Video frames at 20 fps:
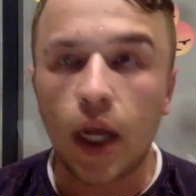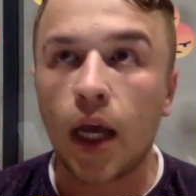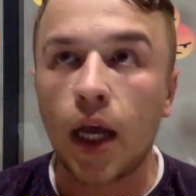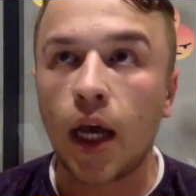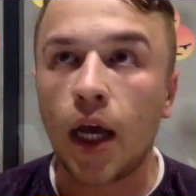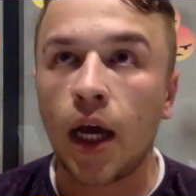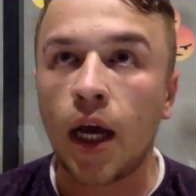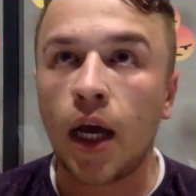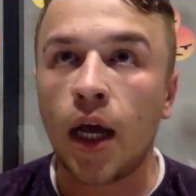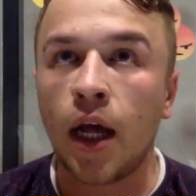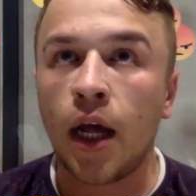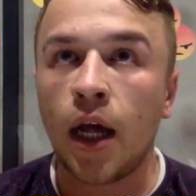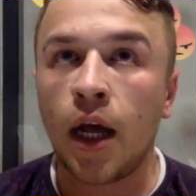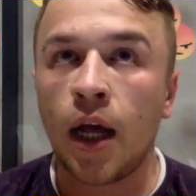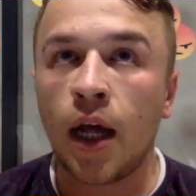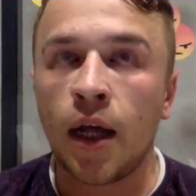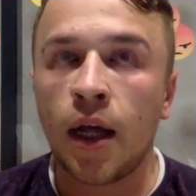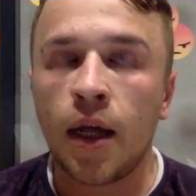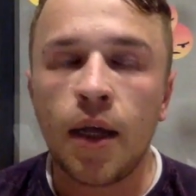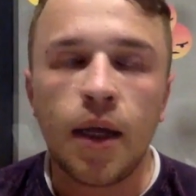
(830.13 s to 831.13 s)

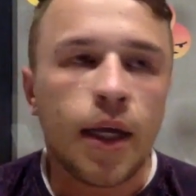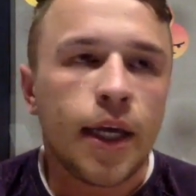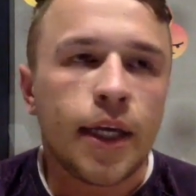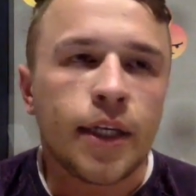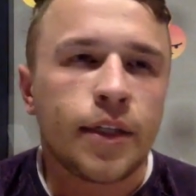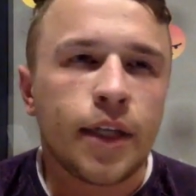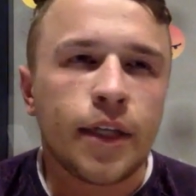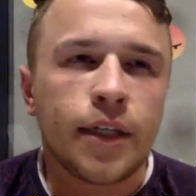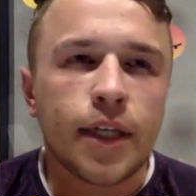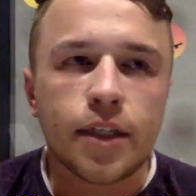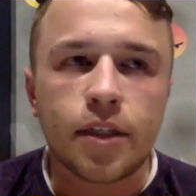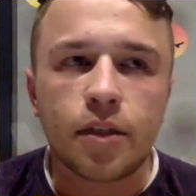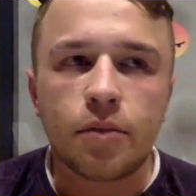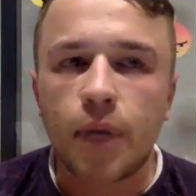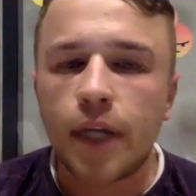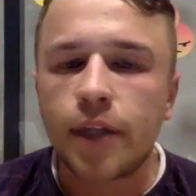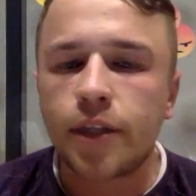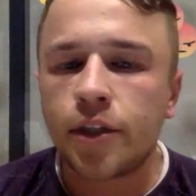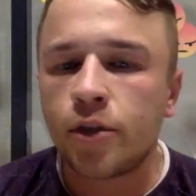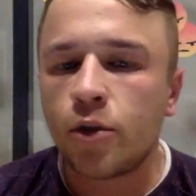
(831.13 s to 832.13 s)
uh, it, it doesn't
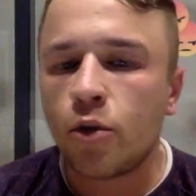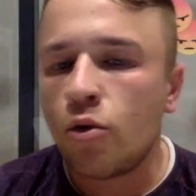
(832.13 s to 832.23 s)
matter,